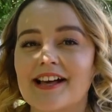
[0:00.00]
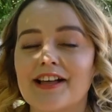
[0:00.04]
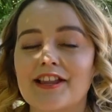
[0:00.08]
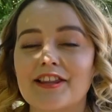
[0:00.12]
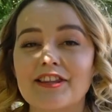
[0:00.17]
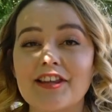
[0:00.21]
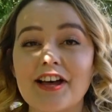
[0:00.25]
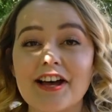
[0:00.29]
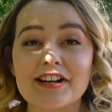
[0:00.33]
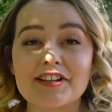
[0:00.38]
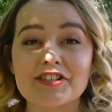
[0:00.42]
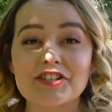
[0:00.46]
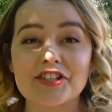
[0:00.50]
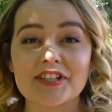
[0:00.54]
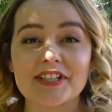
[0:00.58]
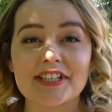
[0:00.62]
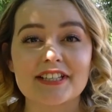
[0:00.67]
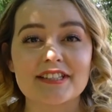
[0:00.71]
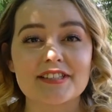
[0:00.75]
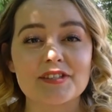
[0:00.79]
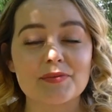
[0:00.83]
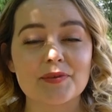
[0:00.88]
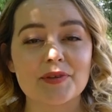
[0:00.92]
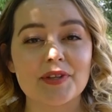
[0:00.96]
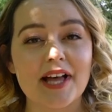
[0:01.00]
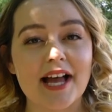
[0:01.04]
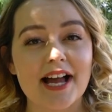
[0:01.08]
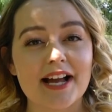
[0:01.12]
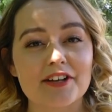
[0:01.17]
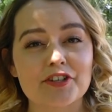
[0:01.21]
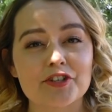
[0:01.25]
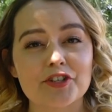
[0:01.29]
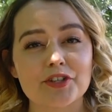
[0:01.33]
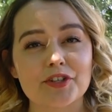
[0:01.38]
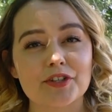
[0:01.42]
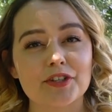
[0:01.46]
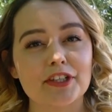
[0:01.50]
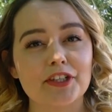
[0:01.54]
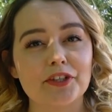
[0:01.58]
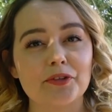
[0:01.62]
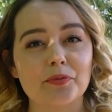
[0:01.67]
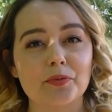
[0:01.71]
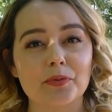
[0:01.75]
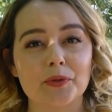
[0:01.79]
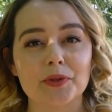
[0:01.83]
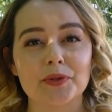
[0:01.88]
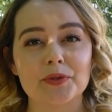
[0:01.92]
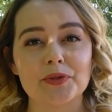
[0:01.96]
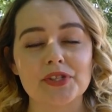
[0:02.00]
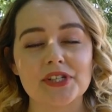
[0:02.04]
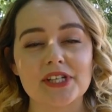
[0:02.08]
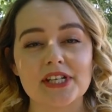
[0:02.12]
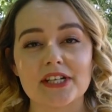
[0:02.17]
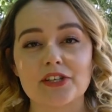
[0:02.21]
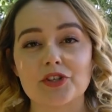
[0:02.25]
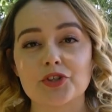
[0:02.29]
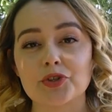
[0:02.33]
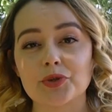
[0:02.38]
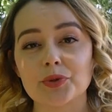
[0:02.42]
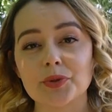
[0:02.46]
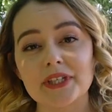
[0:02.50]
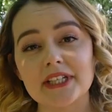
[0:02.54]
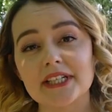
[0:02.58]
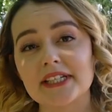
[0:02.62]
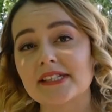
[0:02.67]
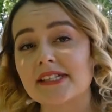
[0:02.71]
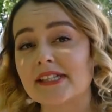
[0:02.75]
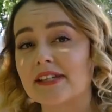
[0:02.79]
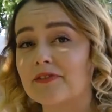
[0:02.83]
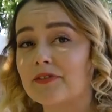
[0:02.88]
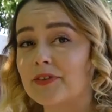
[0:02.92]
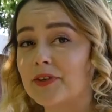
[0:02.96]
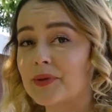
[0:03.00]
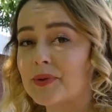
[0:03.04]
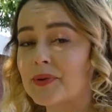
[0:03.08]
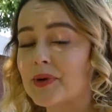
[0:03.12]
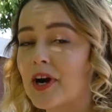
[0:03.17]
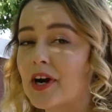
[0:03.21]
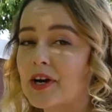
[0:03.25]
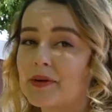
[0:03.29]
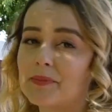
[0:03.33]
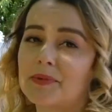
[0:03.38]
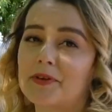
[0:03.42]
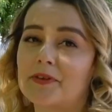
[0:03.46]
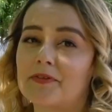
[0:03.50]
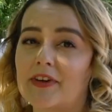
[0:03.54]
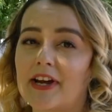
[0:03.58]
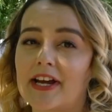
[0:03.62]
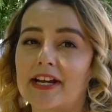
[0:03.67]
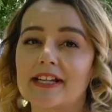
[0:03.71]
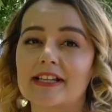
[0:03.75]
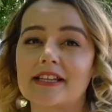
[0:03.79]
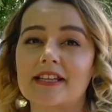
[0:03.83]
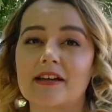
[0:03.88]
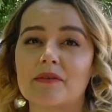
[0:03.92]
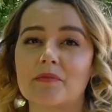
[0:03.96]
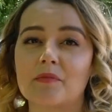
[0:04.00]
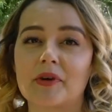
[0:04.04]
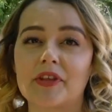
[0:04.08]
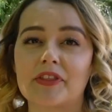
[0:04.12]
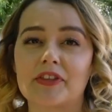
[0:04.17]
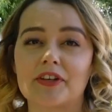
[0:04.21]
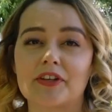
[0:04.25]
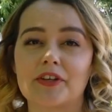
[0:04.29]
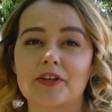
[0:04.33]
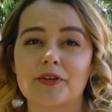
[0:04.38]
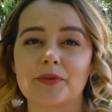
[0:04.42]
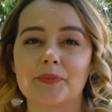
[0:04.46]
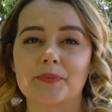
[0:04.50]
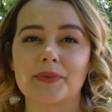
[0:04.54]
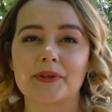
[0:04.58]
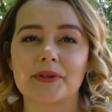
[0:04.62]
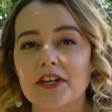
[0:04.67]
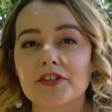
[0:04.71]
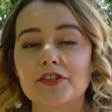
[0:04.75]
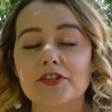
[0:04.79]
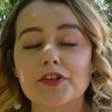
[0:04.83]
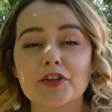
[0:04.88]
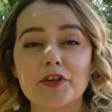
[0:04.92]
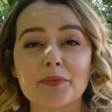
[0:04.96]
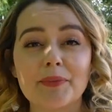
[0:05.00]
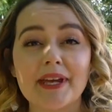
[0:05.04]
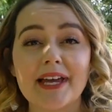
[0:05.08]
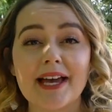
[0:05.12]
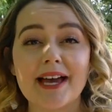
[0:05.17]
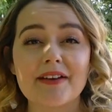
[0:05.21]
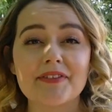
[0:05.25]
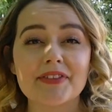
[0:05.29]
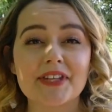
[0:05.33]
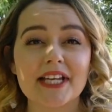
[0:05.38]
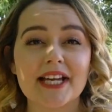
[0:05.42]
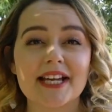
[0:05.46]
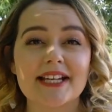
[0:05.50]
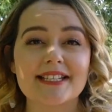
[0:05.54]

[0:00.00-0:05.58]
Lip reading: a lot of chickens will actually roost in trees if you aren't providing them with a coop. So you may have the